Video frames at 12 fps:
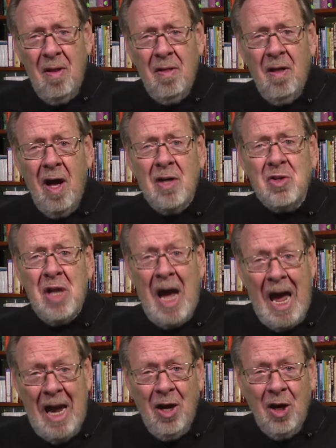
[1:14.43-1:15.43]
Thus,
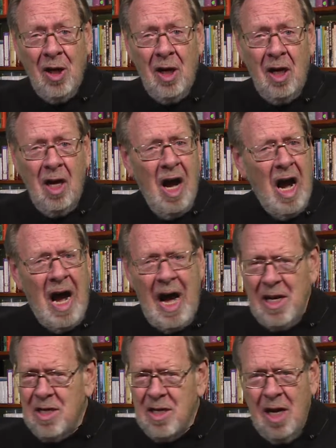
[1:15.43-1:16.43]
anger,
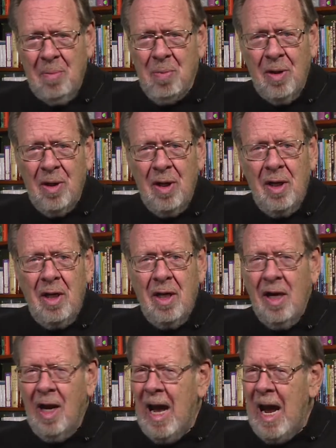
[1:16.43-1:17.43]
hot temper,
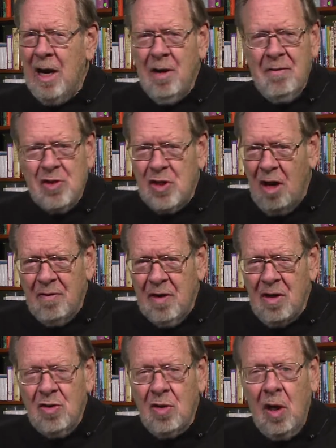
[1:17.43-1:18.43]
lack of self
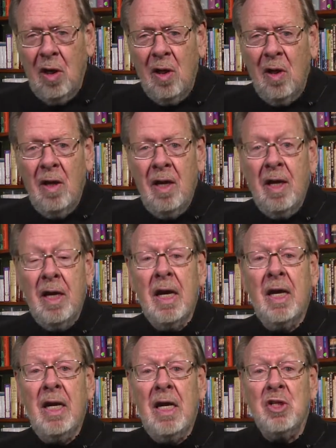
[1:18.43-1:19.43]
control
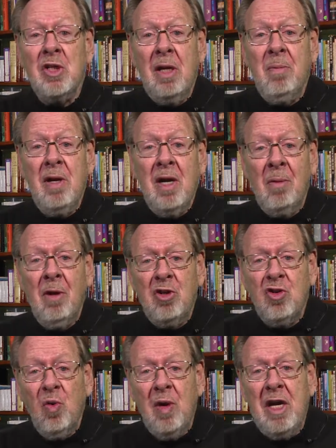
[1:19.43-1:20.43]
can easily become a
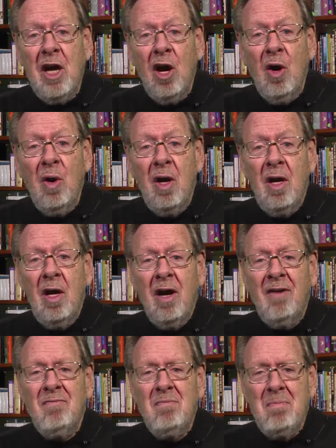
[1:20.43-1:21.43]
trio
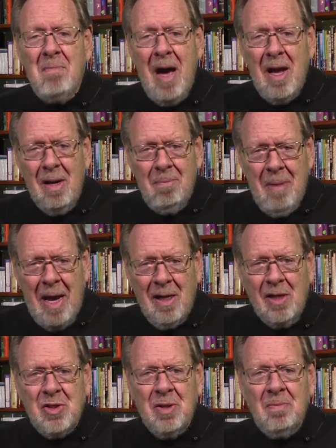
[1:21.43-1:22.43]
of med-
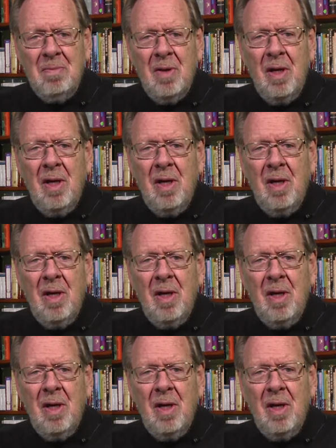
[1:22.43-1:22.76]
meddlesome,